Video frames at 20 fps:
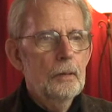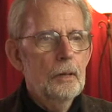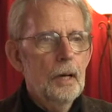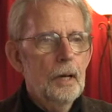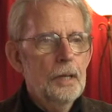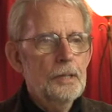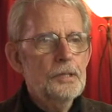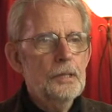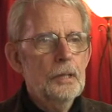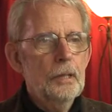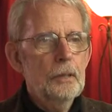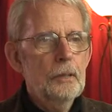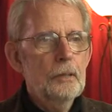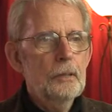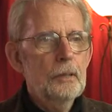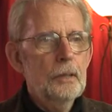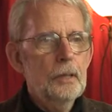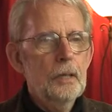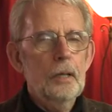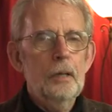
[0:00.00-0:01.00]
I said,
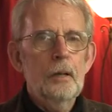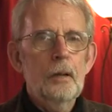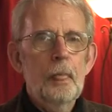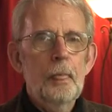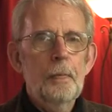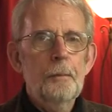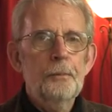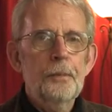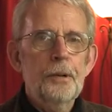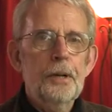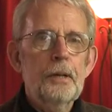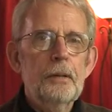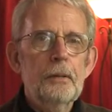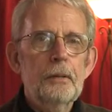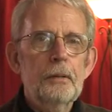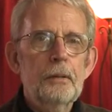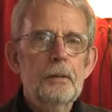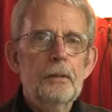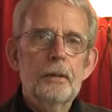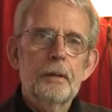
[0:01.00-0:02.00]
cut, print,
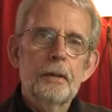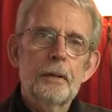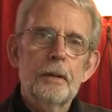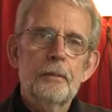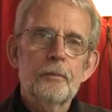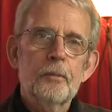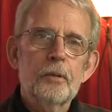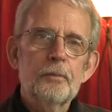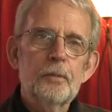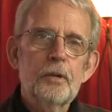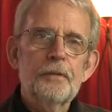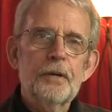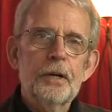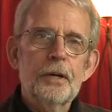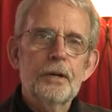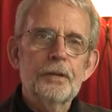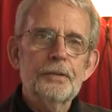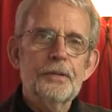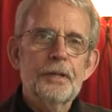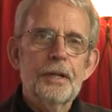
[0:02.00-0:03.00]
and we're moving
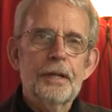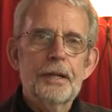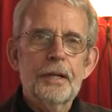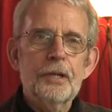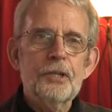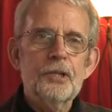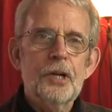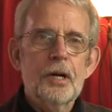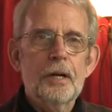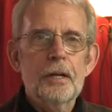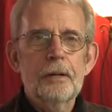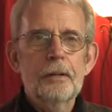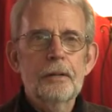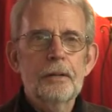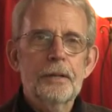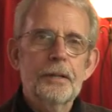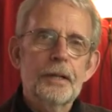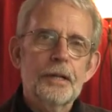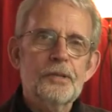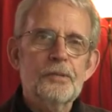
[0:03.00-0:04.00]
on to the next shot,
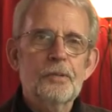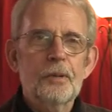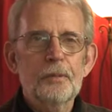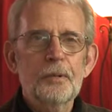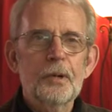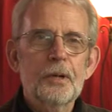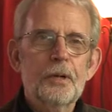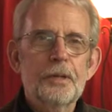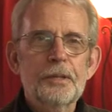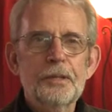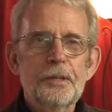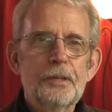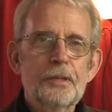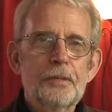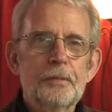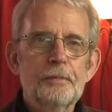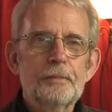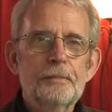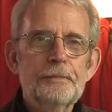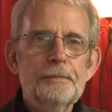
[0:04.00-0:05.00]
and that's what we're going to
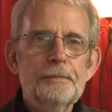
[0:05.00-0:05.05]
do.